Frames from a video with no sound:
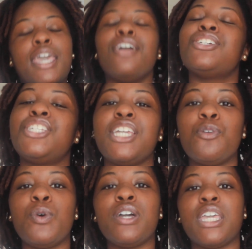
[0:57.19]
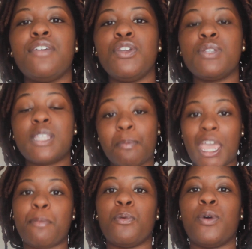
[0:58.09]
He or she will give you some
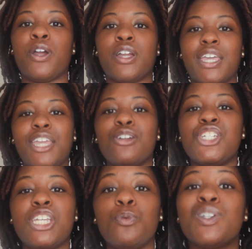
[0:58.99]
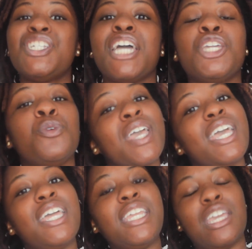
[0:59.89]
paperwork. He or she will check you
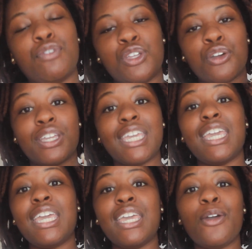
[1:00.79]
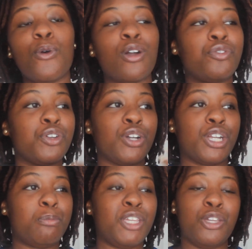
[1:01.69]
in, give you your key, or if you're
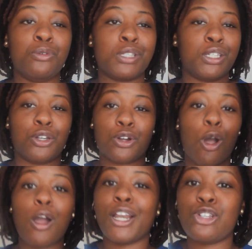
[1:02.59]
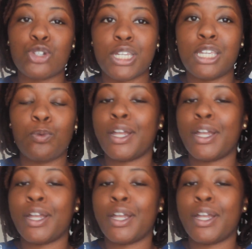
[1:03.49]
gonna be using your card as your key,